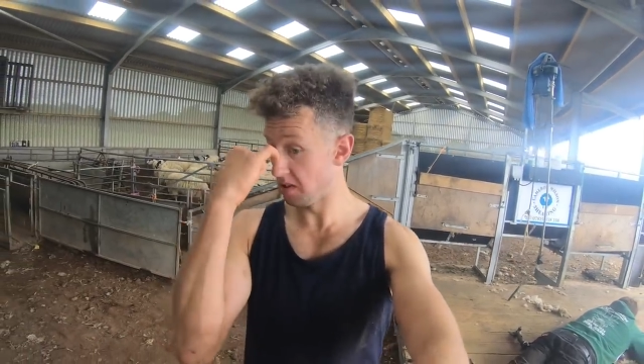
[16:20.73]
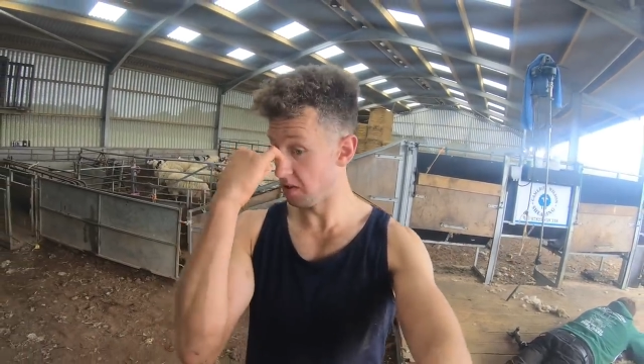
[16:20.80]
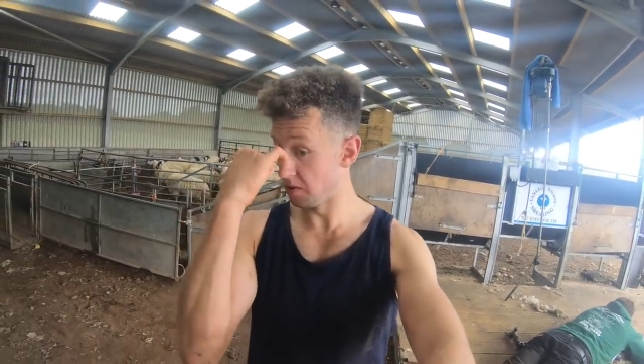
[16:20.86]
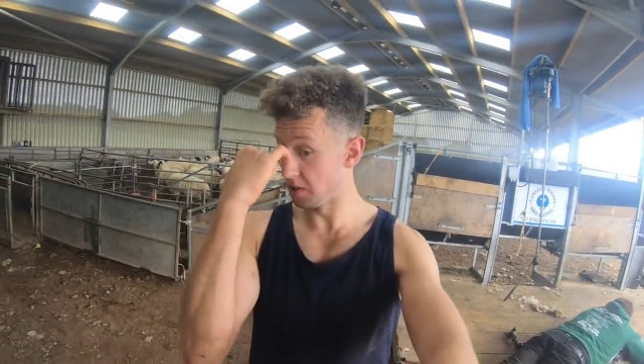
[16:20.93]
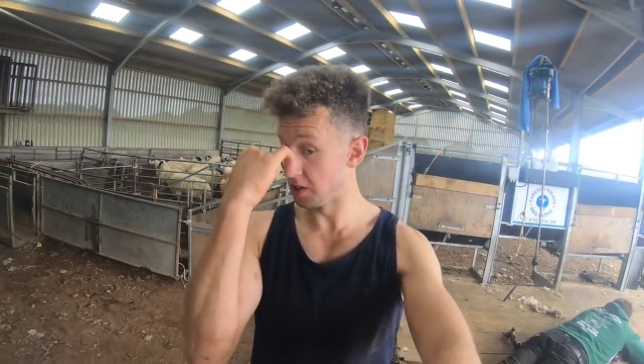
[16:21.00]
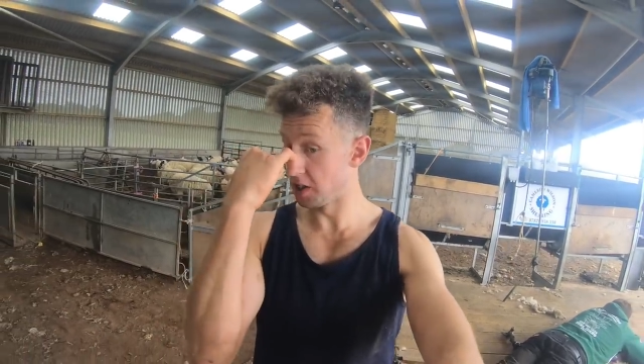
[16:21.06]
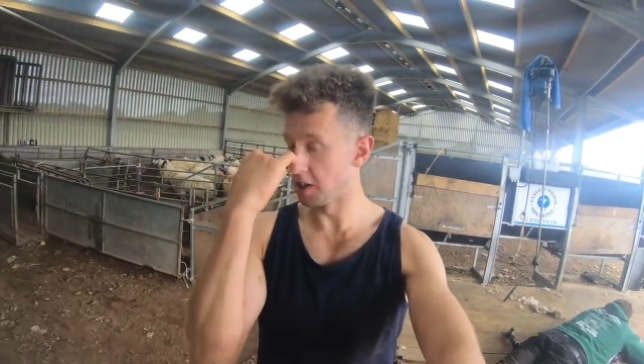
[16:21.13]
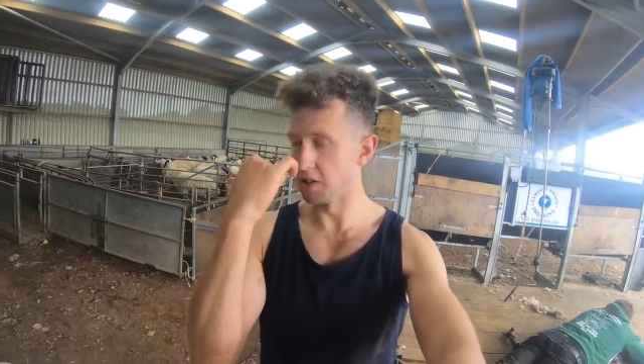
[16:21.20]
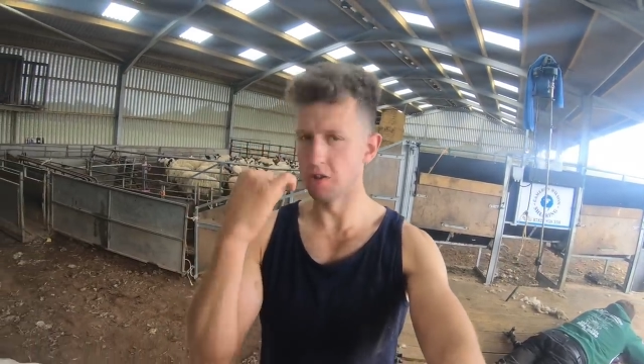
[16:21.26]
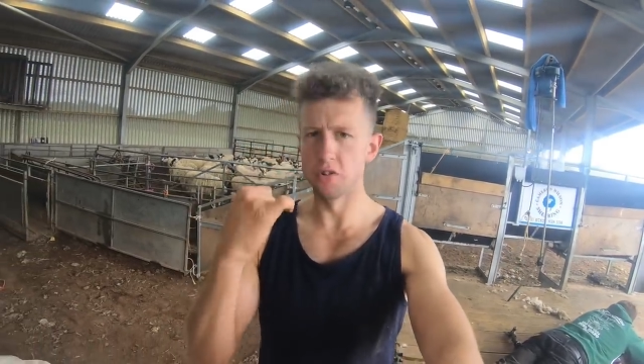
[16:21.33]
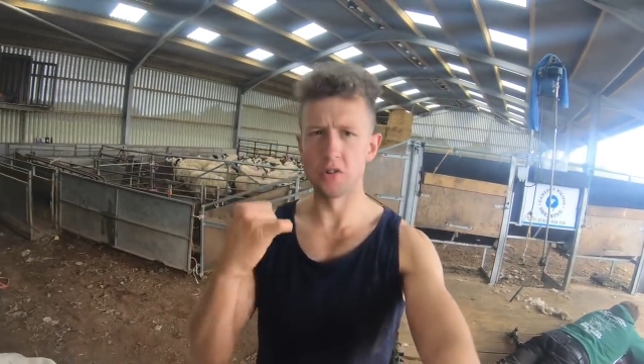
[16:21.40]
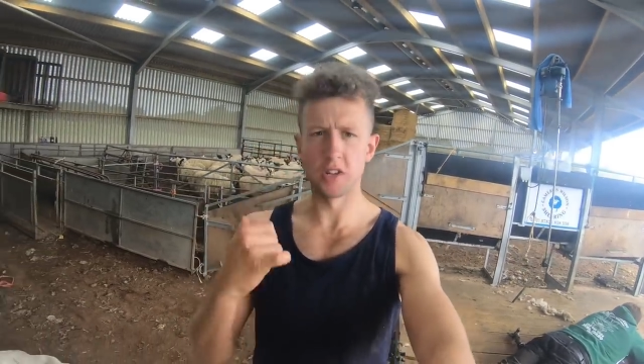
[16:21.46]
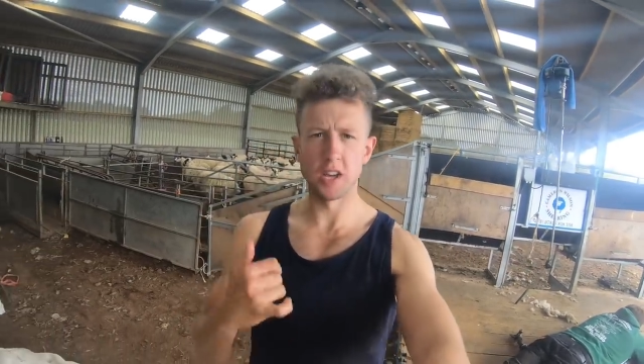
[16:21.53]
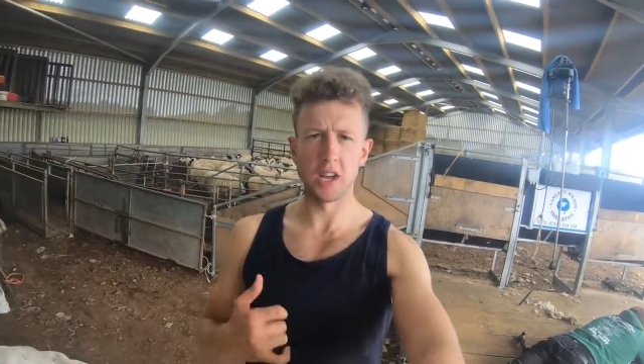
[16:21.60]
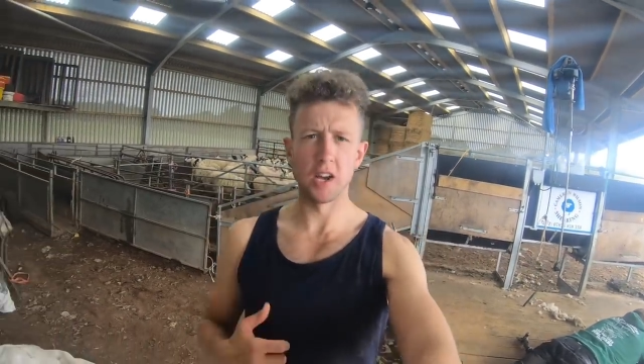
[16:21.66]
you know, shearing in the
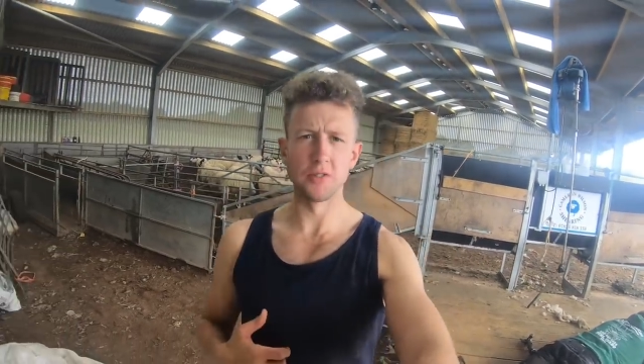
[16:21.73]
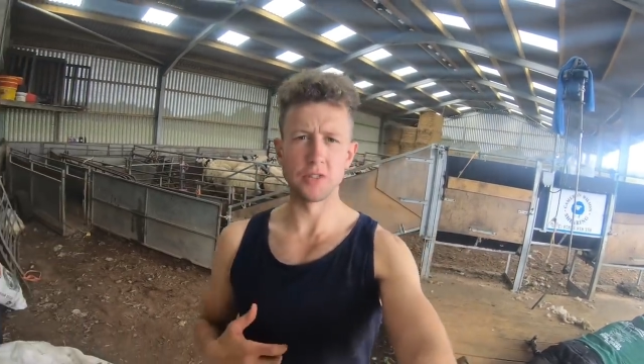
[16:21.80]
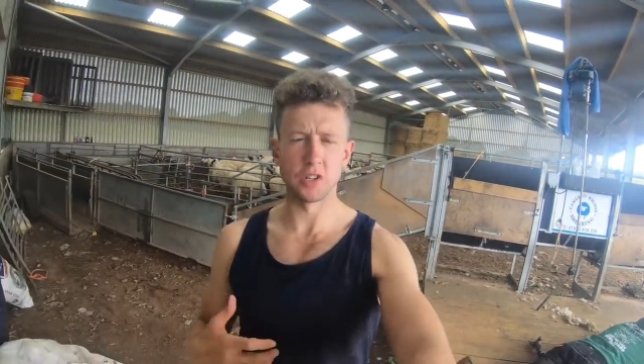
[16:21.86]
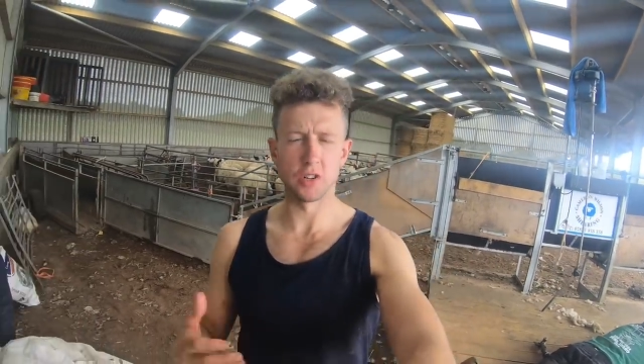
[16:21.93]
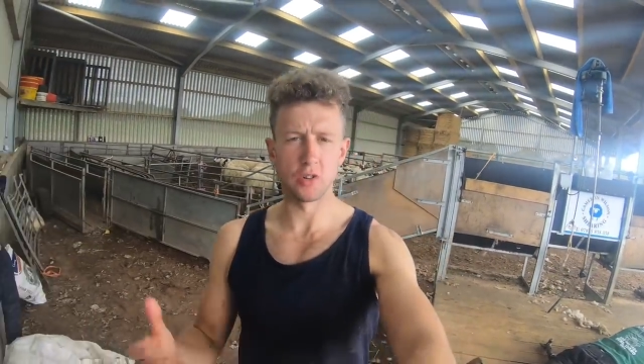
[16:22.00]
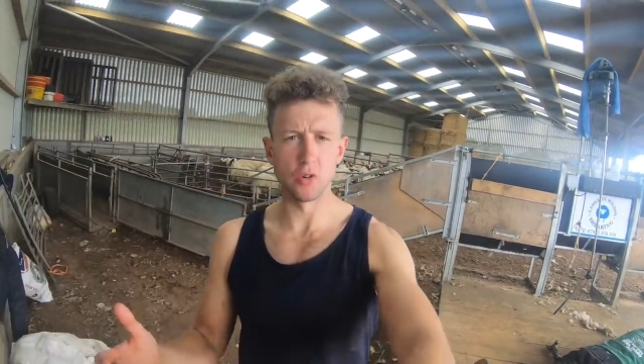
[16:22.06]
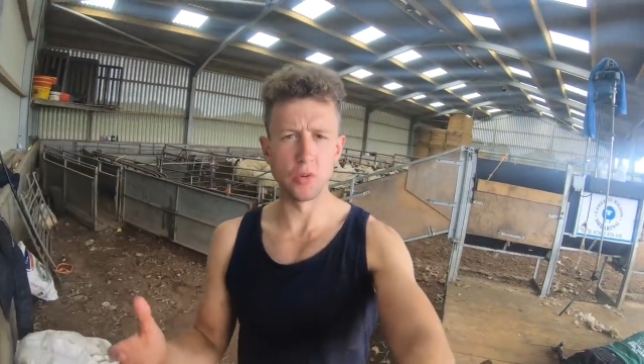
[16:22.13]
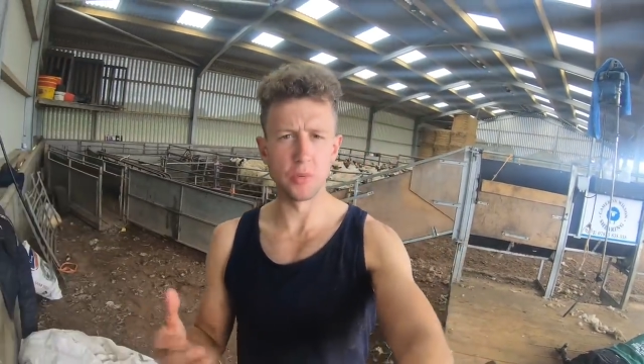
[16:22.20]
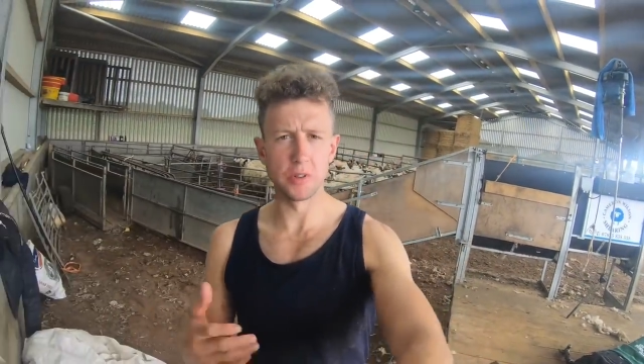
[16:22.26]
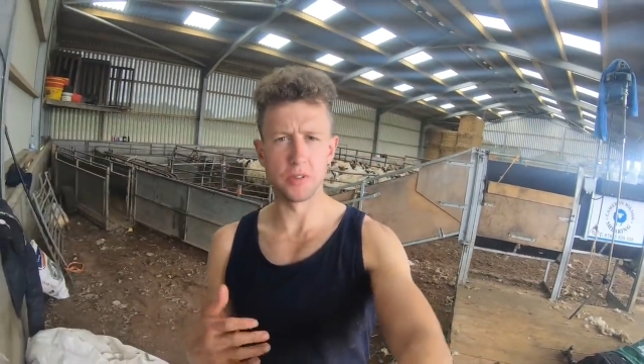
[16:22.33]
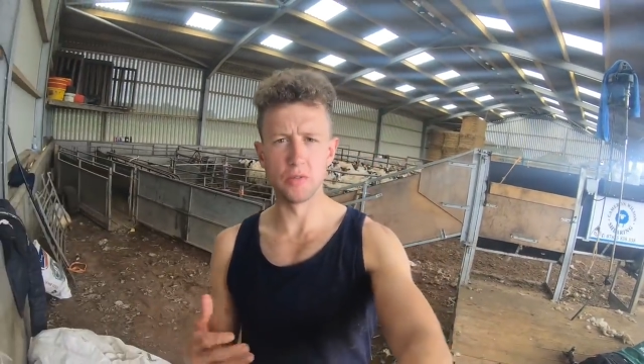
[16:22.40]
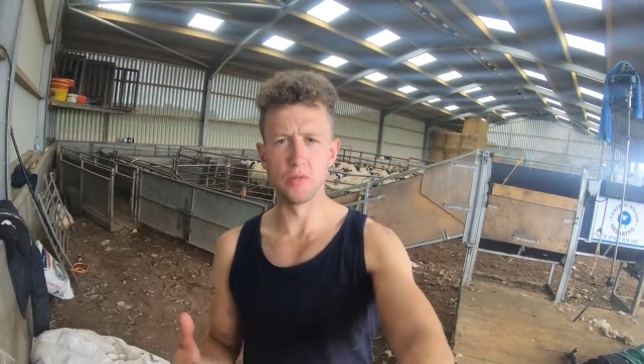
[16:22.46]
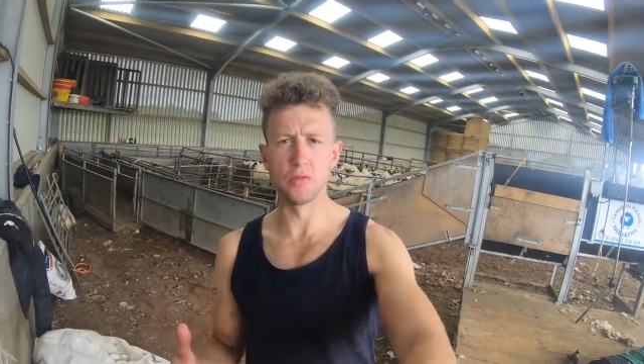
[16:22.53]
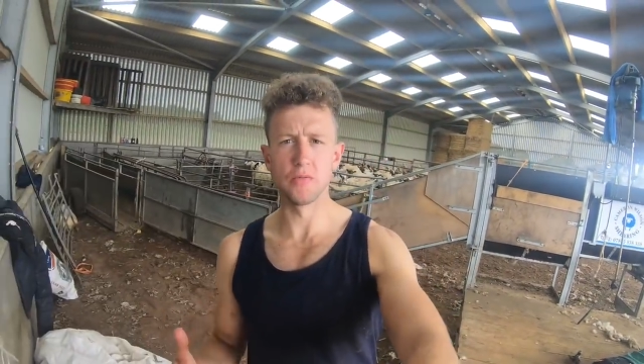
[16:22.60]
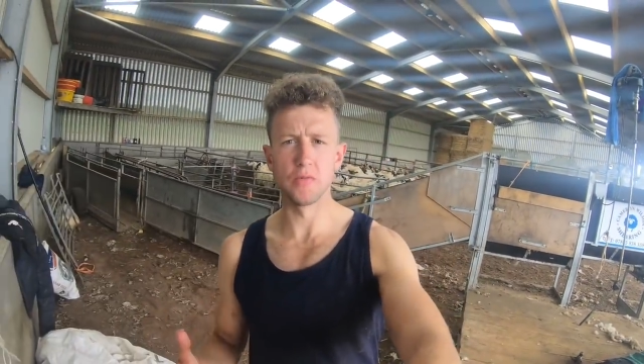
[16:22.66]
UK, how's it going to cope with
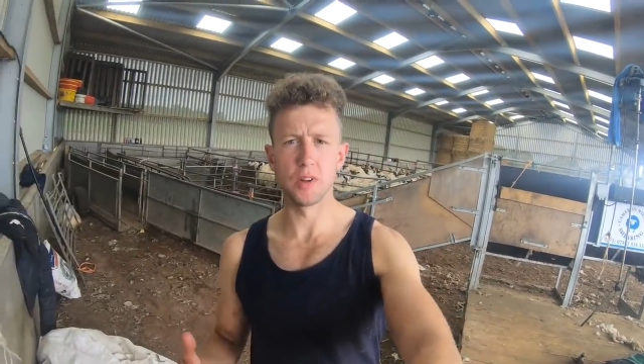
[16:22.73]
no